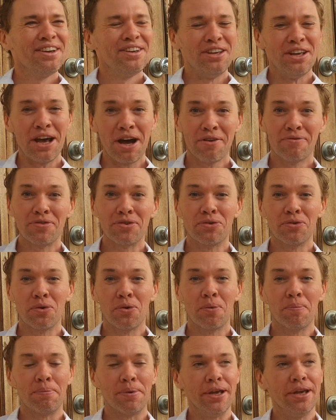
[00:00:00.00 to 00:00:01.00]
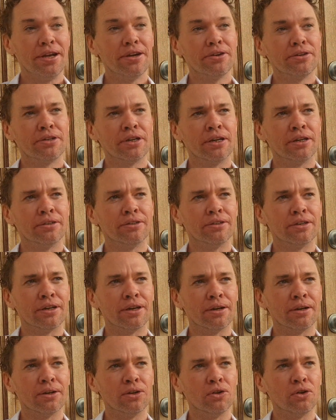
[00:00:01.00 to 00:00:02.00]
You have to grow a beard and
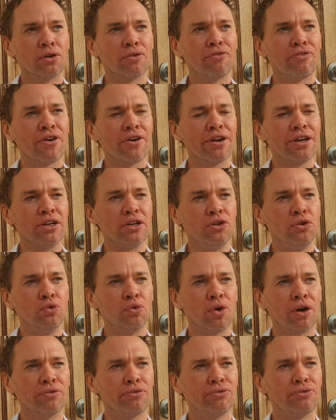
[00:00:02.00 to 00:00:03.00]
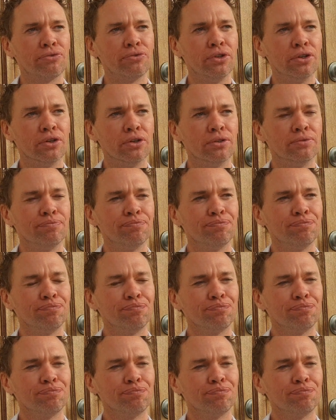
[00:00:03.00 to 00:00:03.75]
look very gruff, you know.